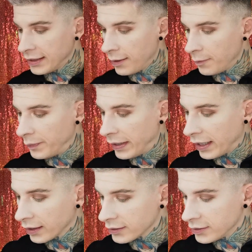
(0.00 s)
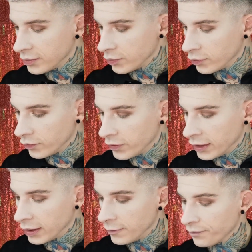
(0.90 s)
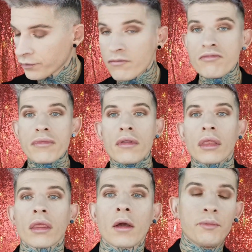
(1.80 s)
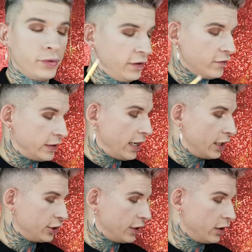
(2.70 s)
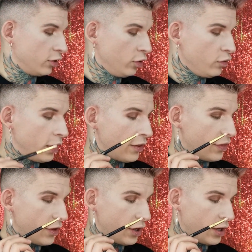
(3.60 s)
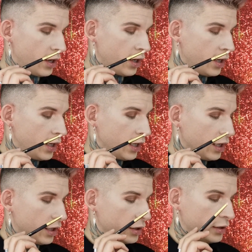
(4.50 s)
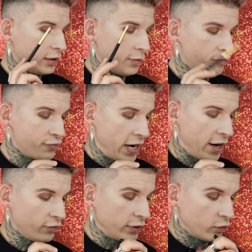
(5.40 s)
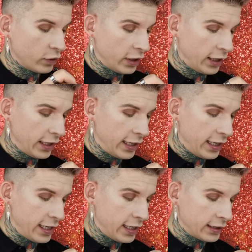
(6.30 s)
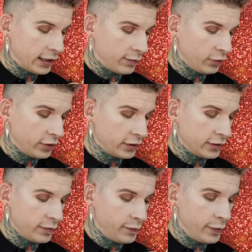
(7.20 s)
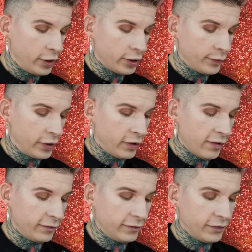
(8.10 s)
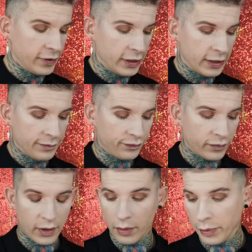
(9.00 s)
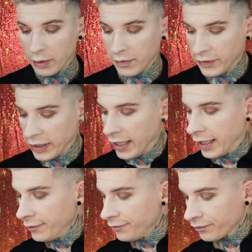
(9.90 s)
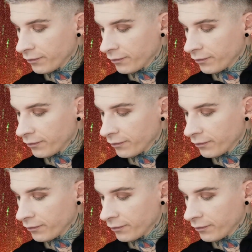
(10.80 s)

get back to the previous eyeshadow, the brownie one, and I'm gonna do the bottom of the eye.